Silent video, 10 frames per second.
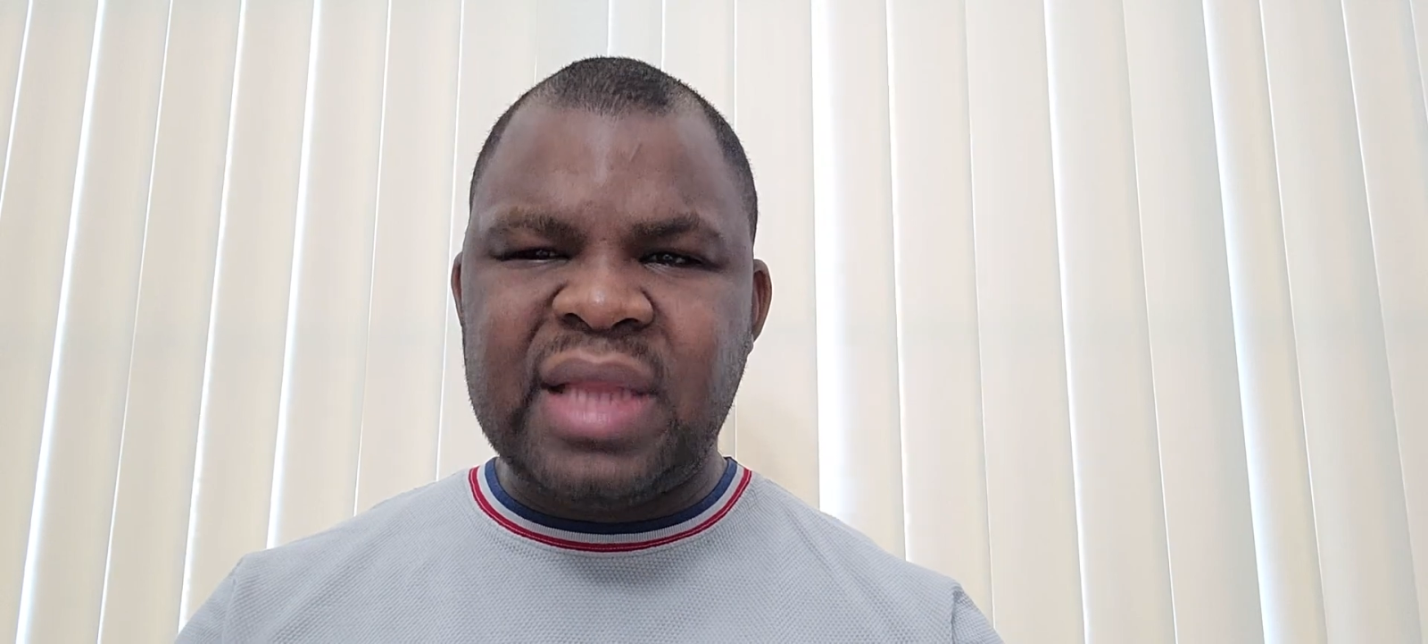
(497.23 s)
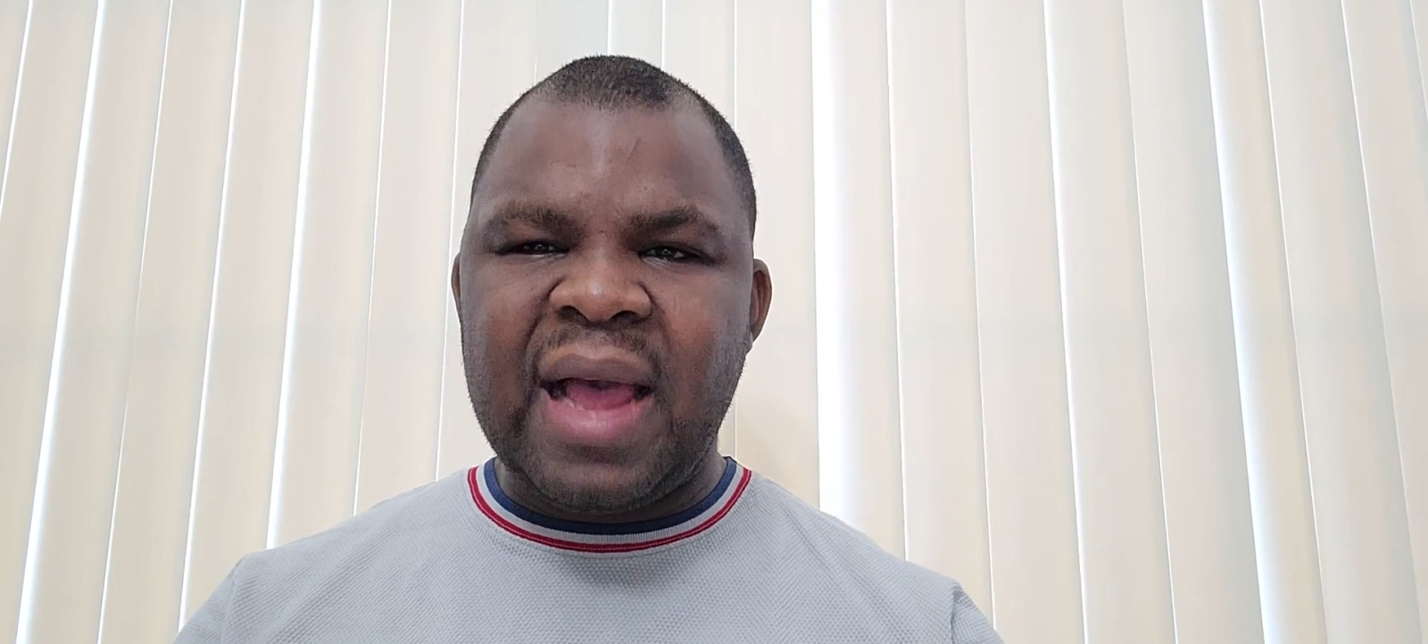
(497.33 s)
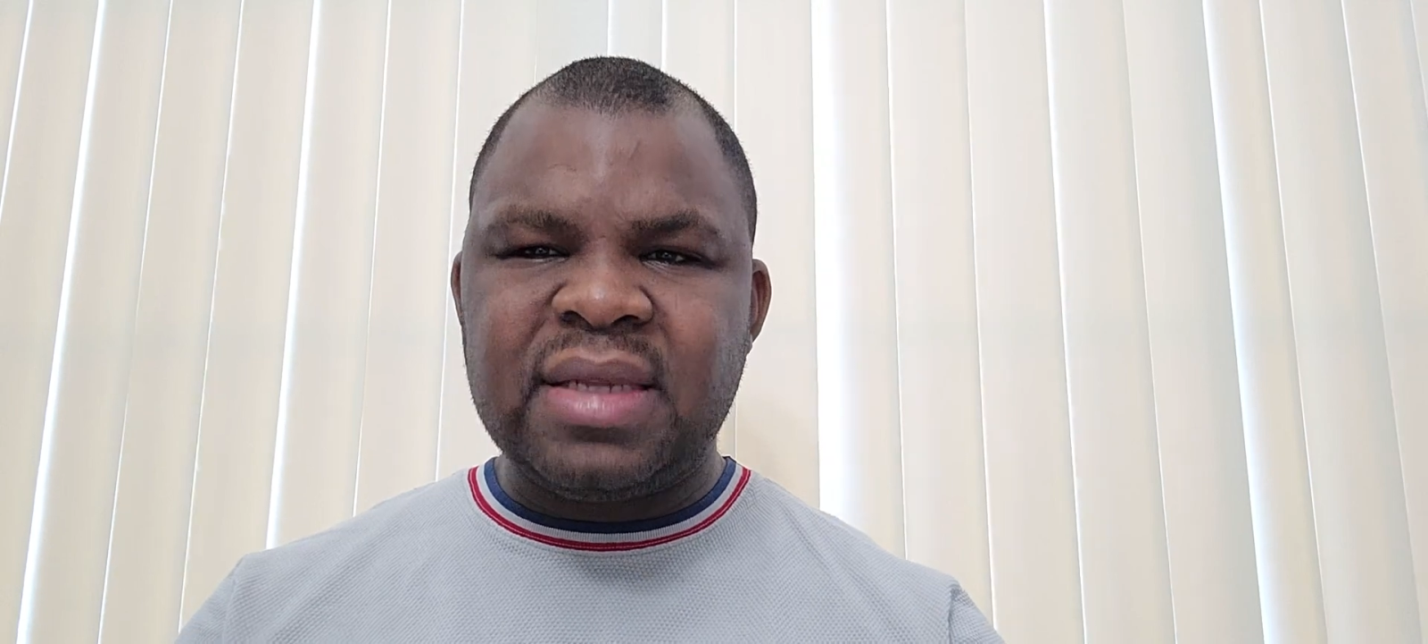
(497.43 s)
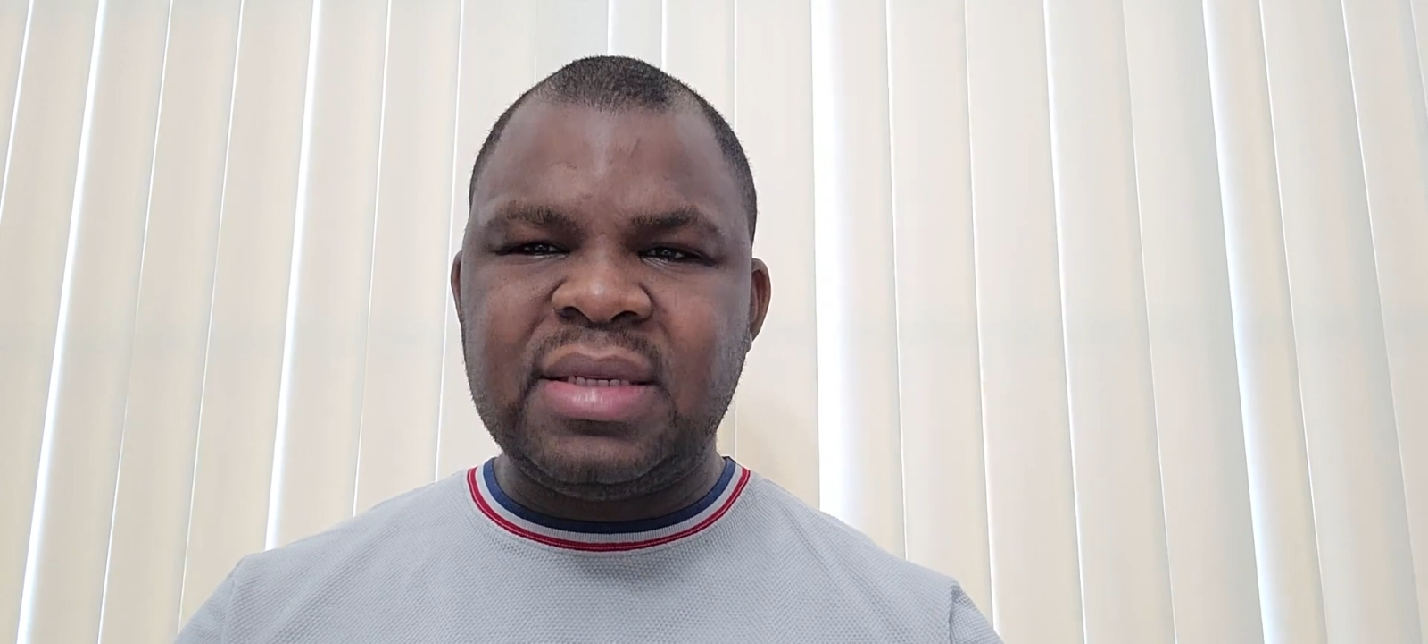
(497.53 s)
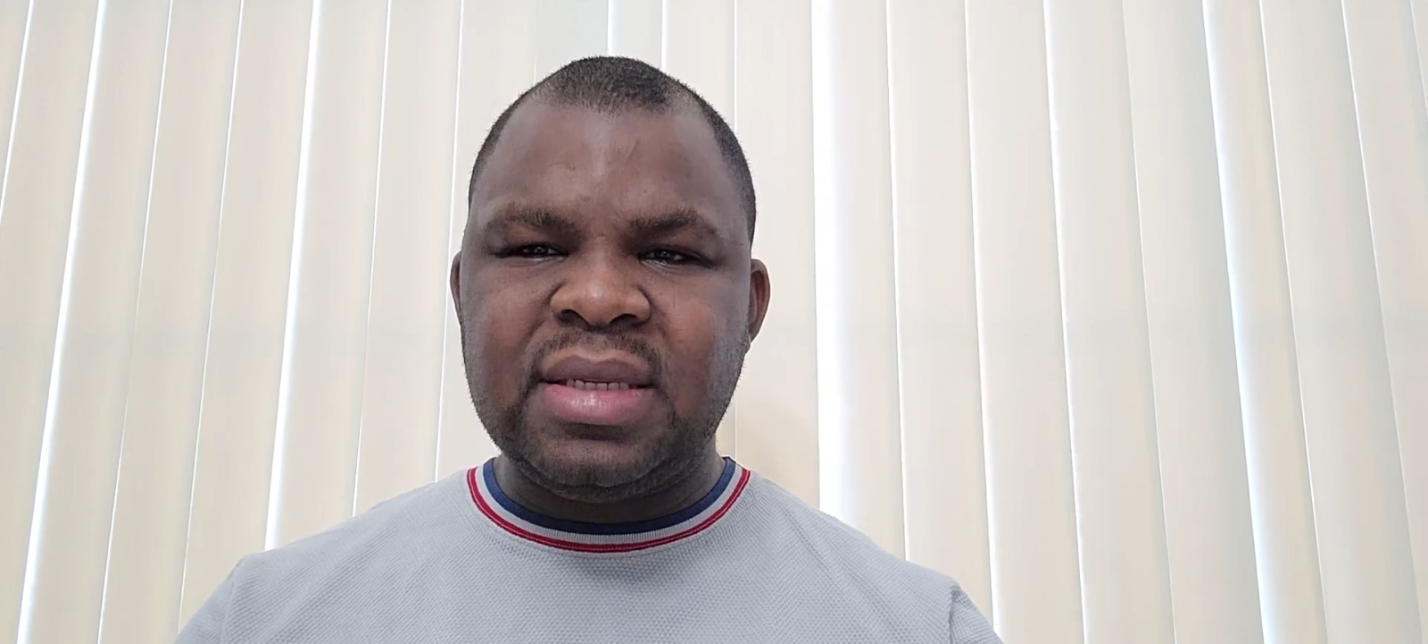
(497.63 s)

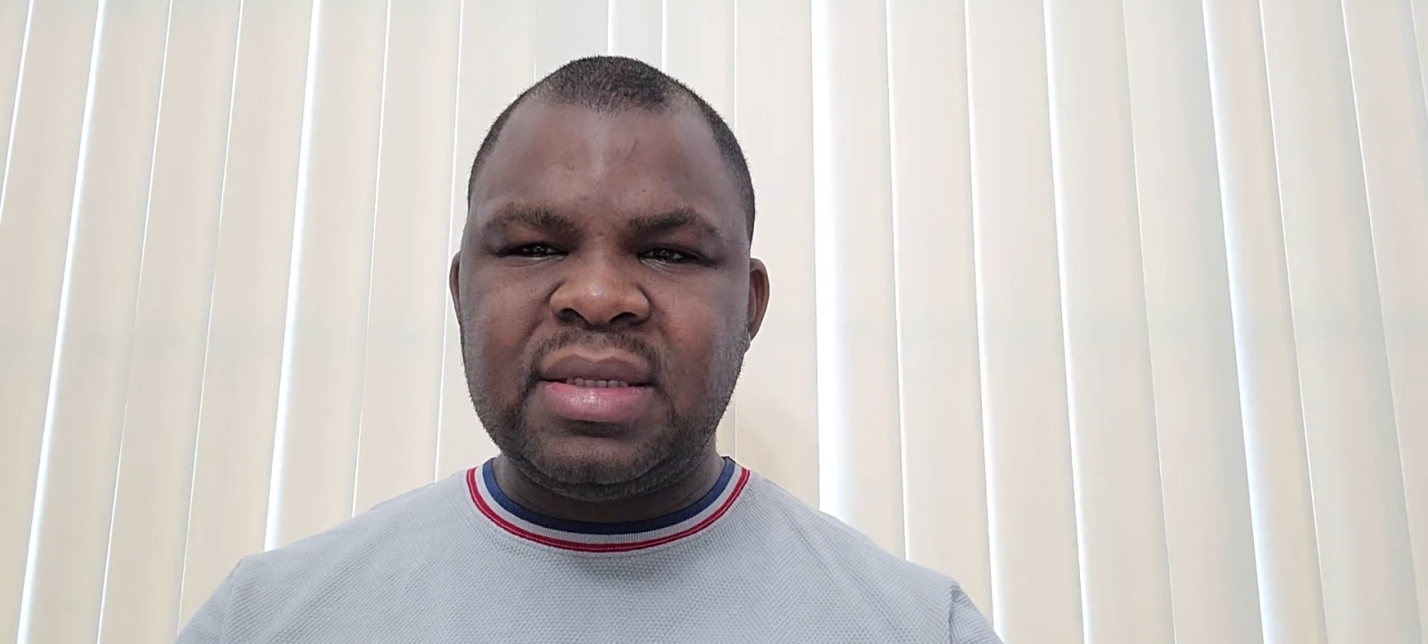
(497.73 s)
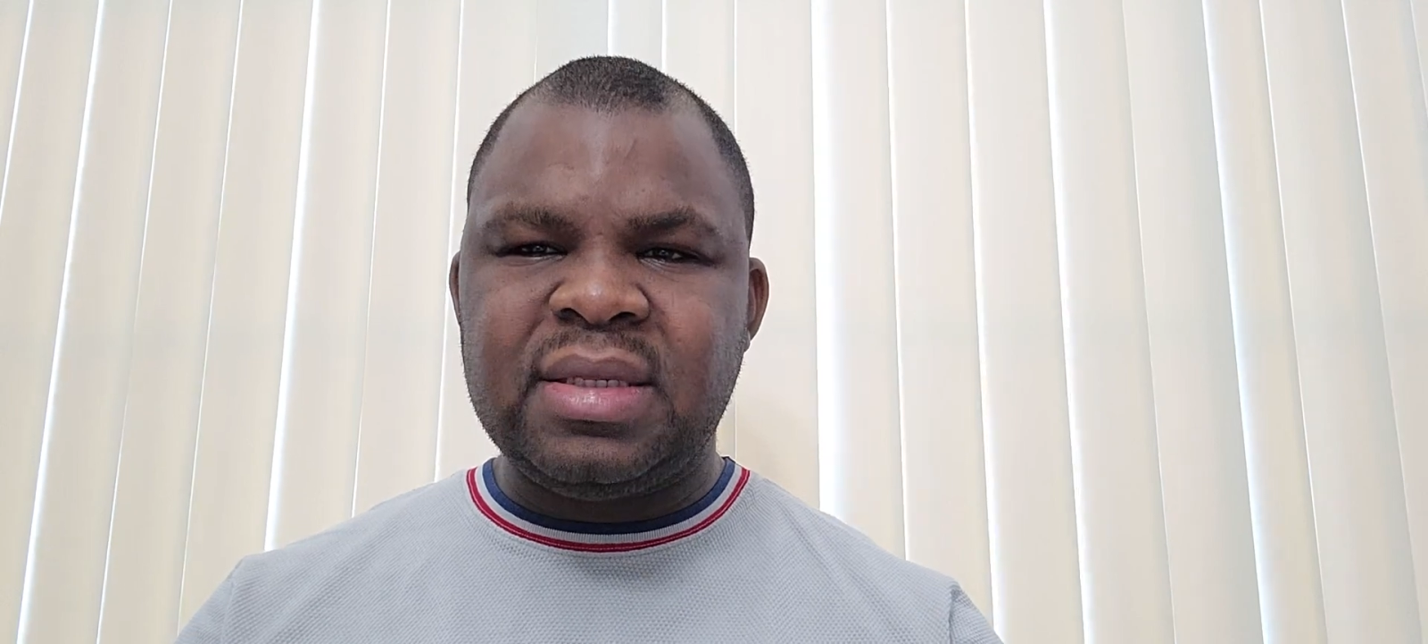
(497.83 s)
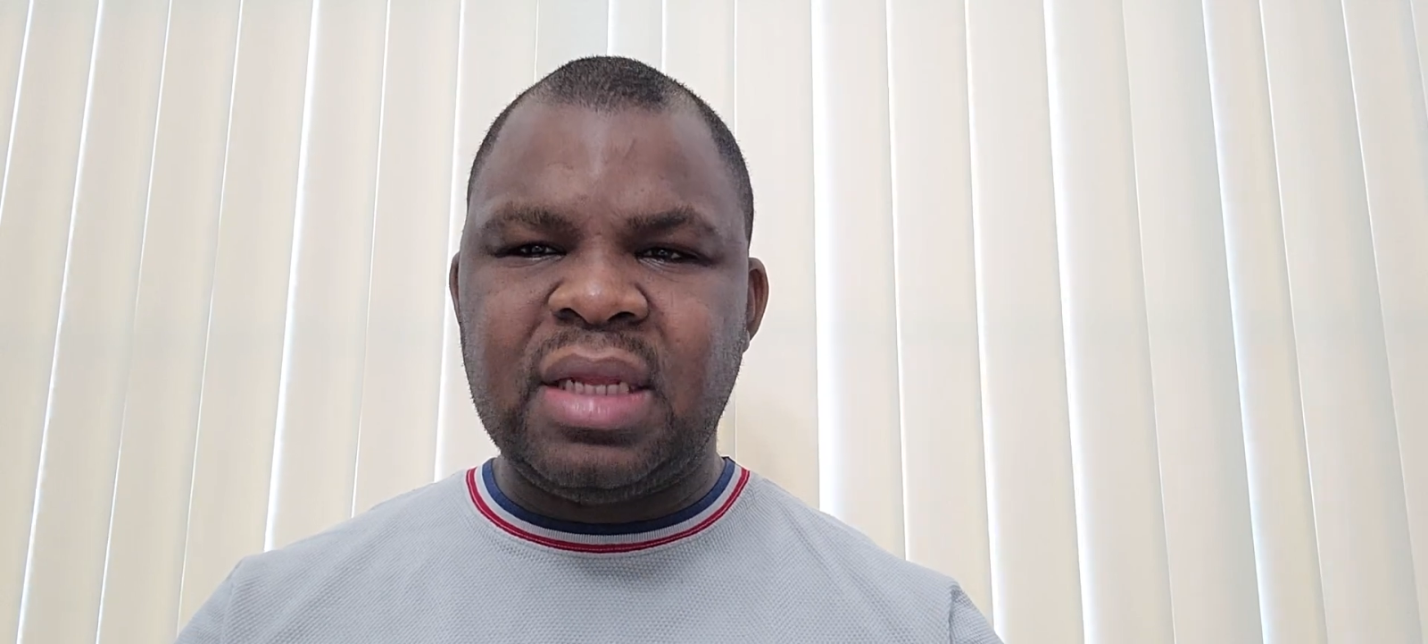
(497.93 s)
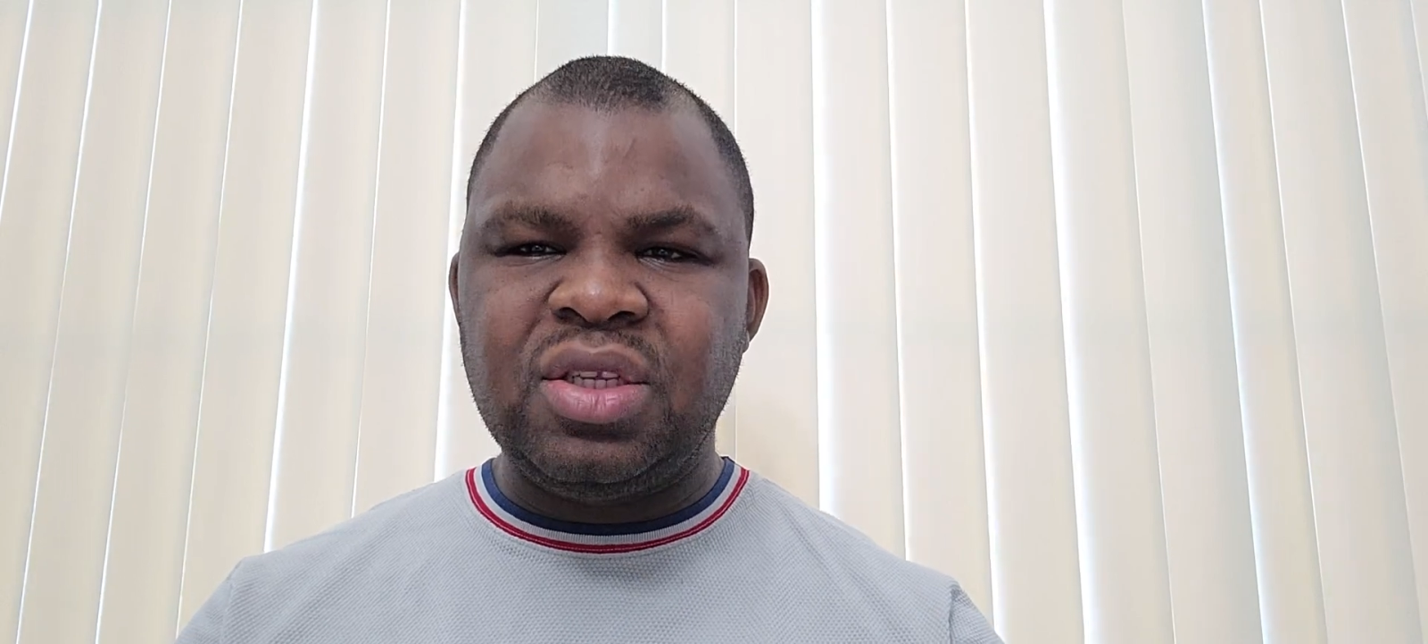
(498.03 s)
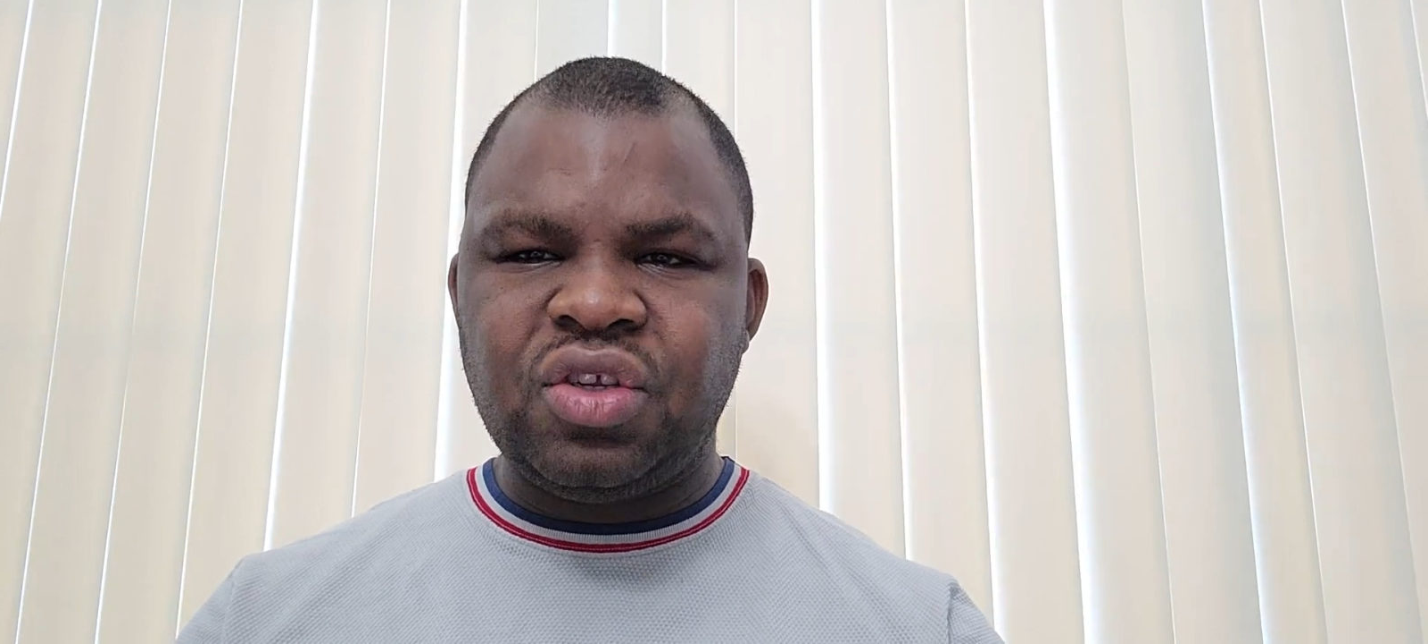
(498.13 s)
taxes than